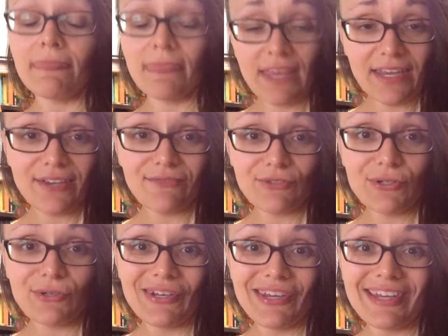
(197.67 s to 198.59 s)
Thank you for
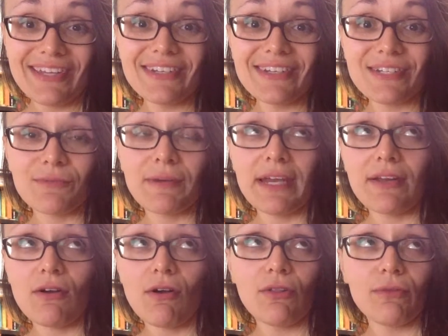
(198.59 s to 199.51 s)
tuning in this week
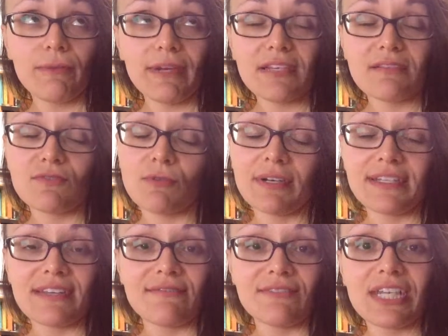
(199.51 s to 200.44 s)
and all the weeks of
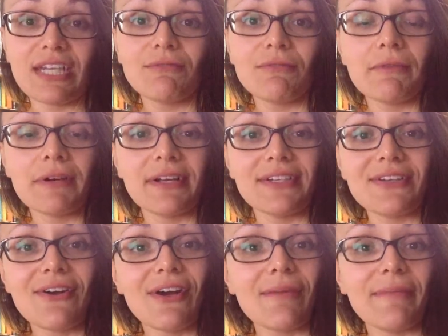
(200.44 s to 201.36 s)
2017, where we're going to
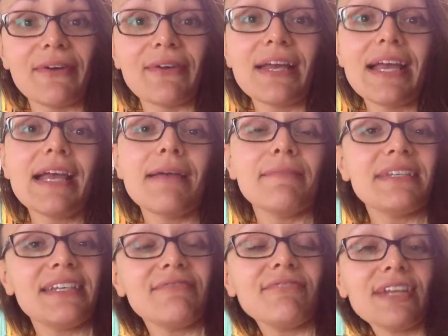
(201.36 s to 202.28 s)
talk about
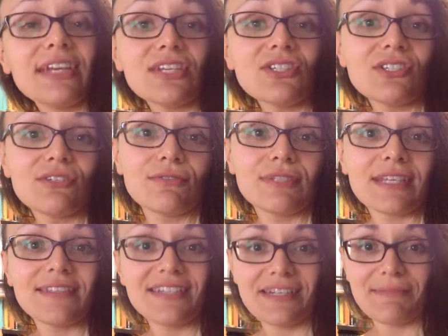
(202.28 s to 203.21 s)
petite fitting issues
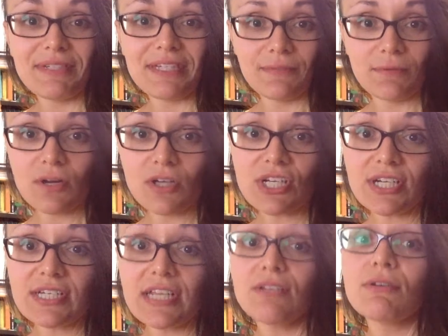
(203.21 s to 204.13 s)
in the Knit Petite
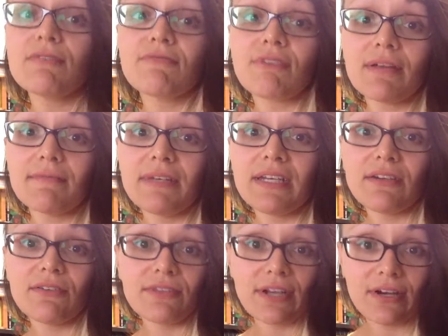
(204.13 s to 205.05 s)
project, and you can find me
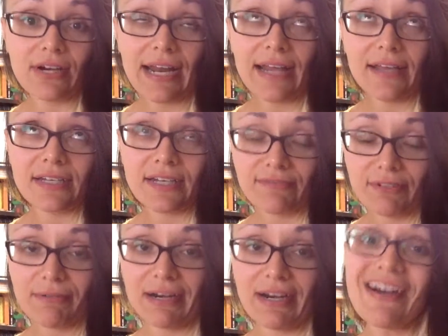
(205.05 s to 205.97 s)
here, there, and
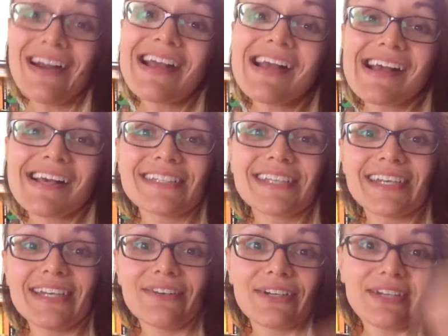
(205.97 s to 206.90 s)
everywhere as
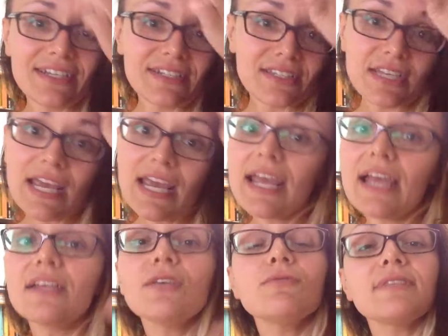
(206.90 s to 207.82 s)
Canary Knits,
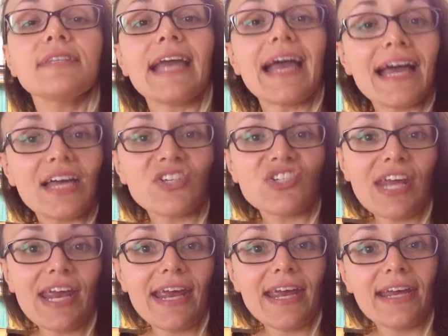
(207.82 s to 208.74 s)
and use the
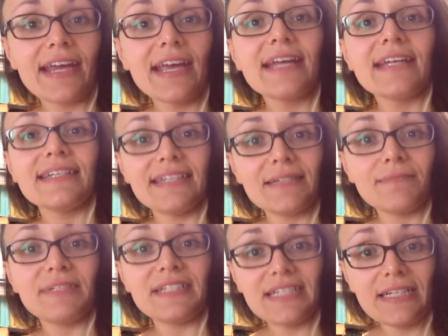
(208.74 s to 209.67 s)
hashtag
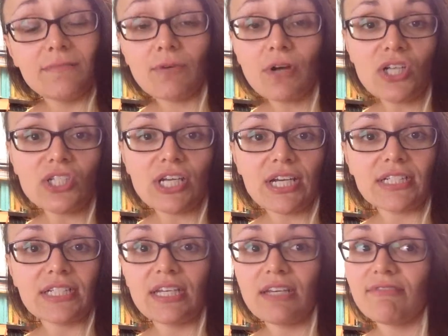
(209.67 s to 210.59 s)
Knit Petite
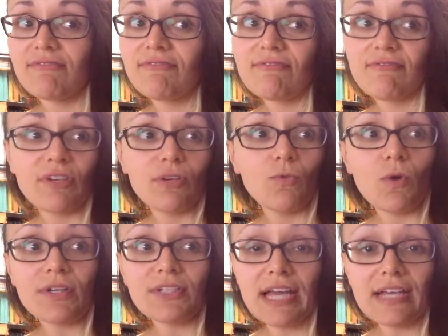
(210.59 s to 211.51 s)
project if you
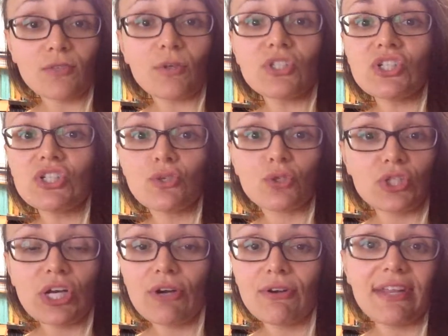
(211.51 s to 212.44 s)
want to ask questions or
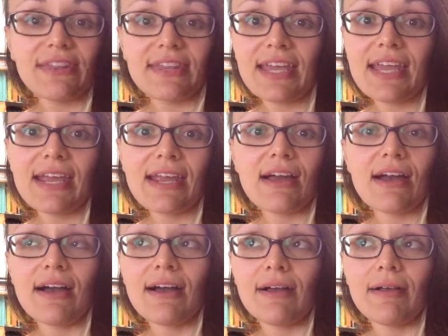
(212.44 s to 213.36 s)
share anything.
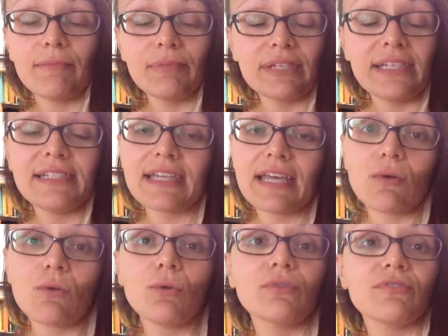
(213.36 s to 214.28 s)
Please get
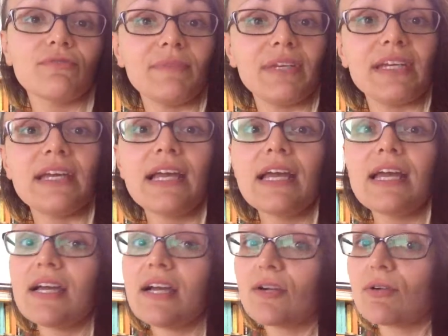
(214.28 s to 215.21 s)
a hold of me
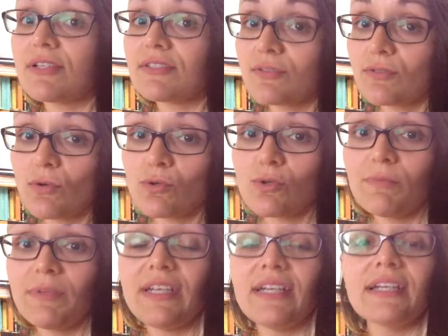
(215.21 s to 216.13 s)
across the social
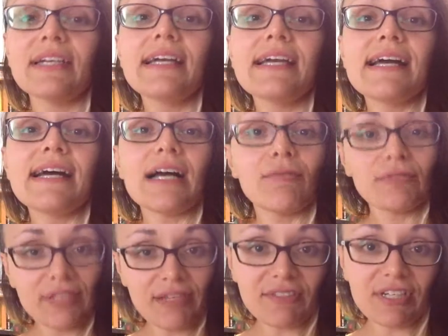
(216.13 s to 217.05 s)
media. I
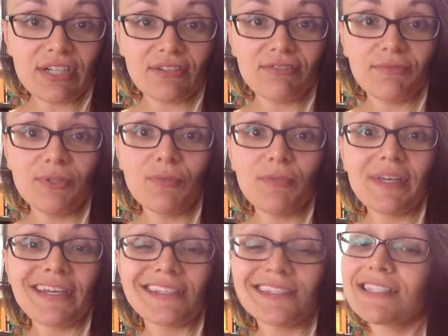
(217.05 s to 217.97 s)
would love to hear from you,
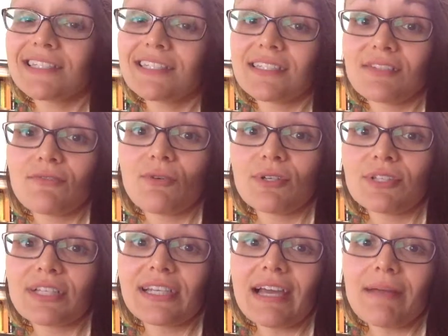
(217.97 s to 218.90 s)
because this is, of
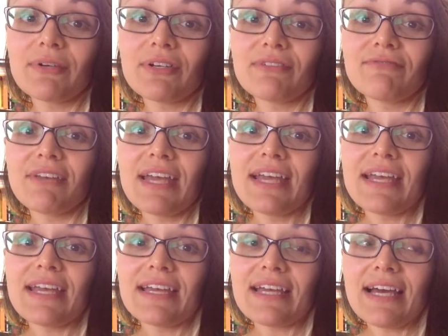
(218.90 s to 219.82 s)
course, collaborative,
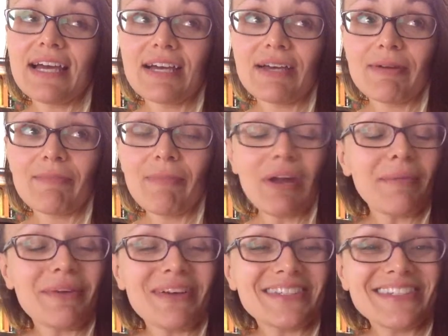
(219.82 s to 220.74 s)

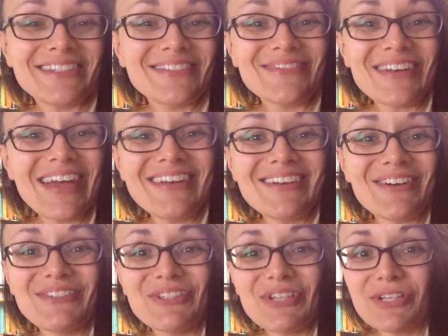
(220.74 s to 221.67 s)
body positive, and
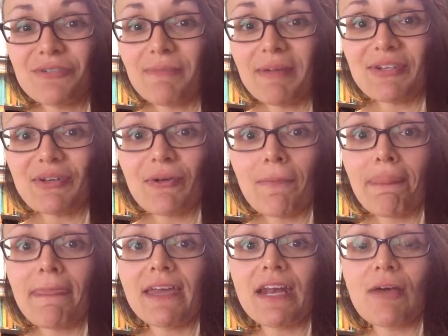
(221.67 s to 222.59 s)
non-judgmental,
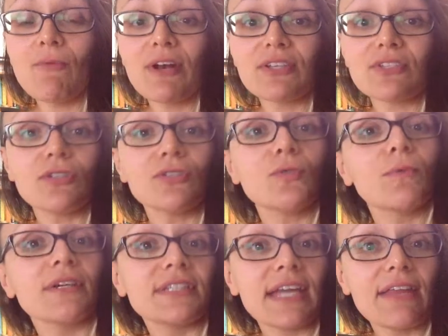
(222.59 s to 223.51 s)
and I want us all to
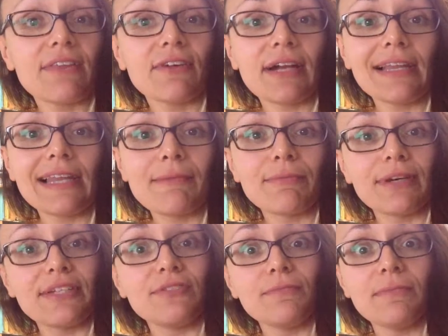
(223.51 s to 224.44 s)
work together and
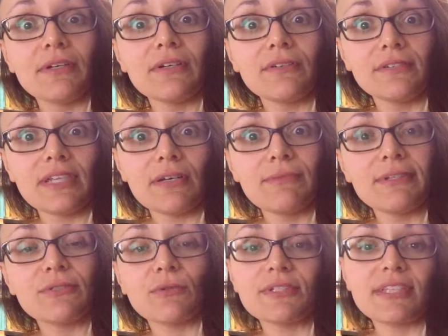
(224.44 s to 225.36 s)
collaborate to build a
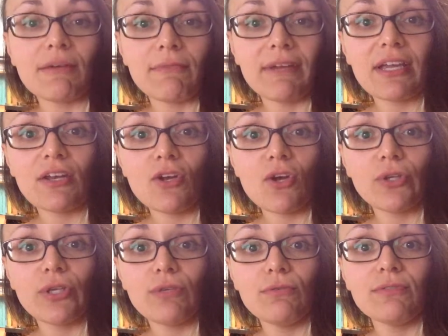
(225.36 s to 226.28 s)
resource that we can all
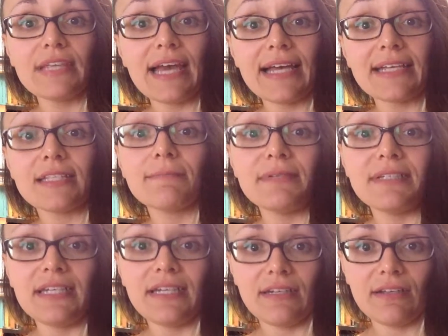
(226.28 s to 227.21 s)
use as
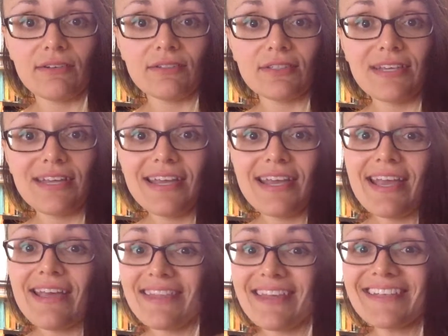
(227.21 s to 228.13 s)
petite knitters.
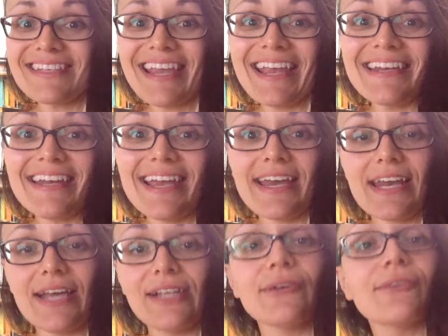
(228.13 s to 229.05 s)
Thanks again,
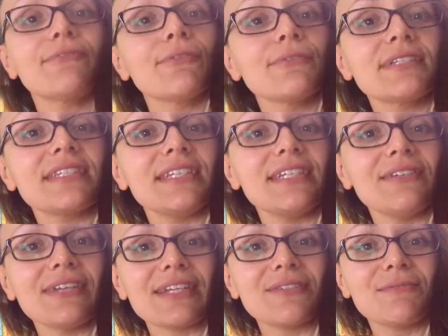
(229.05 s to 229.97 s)
and I look forward to seeing
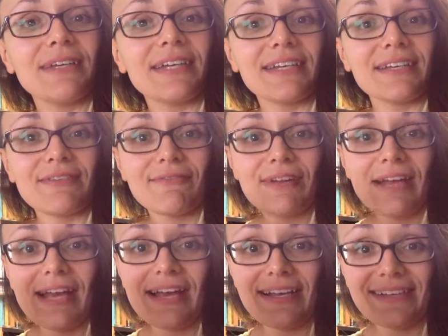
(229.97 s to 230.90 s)
you next week.
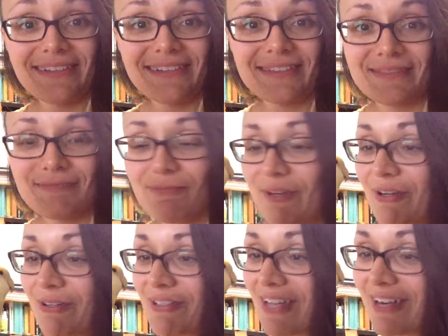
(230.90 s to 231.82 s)

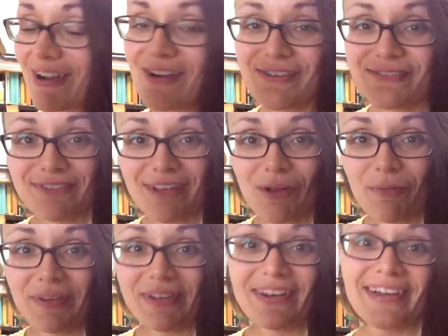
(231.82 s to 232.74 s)
We are signing off,
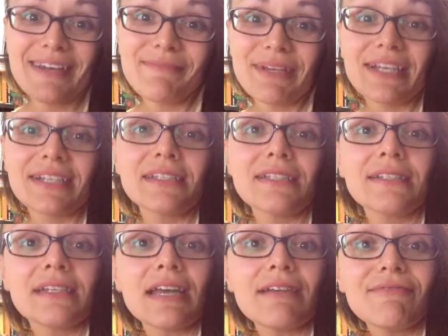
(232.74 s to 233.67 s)
LB and I, because
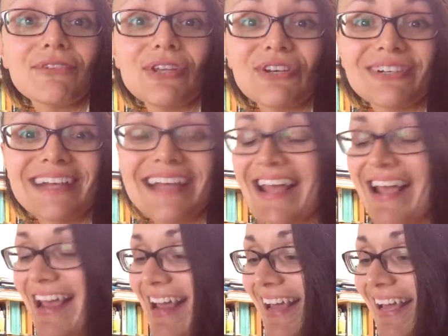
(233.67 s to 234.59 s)
it's time for dinner,
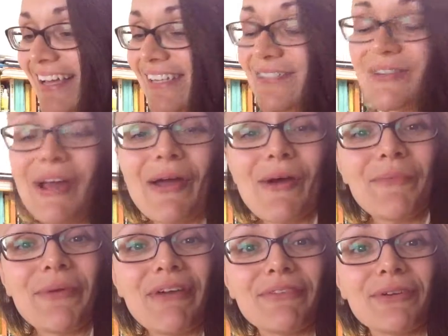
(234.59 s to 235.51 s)
and I
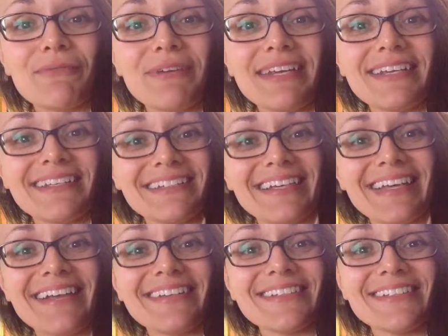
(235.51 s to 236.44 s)
hope you have a good week.
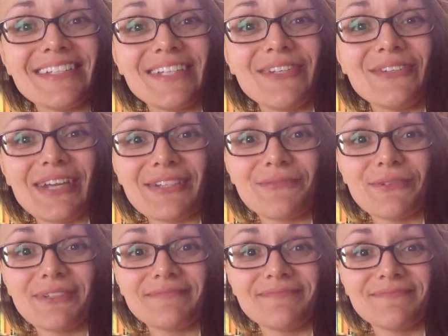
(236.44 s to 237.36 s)
I'll see you next
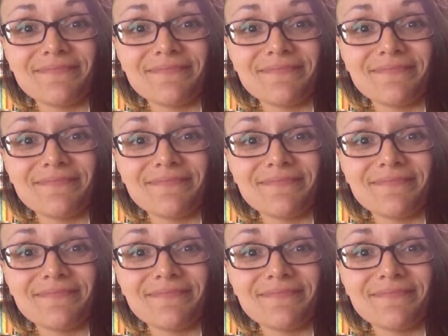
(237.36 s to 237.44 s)
one.